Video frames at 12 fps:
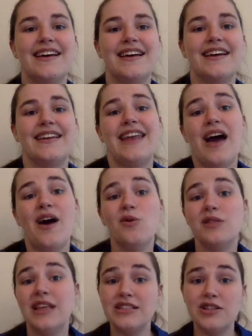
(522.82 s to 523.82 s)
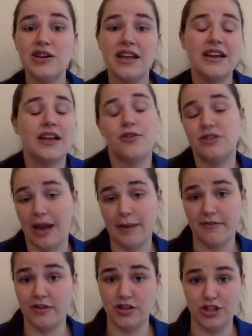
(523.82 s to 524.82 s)
Now, let's look at another type
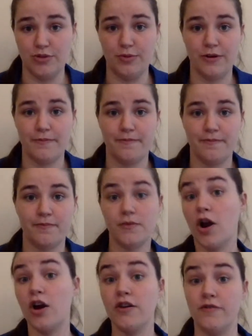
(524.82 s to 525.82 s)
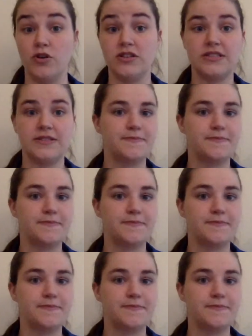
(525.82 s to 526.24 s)
of consumer, carnivores.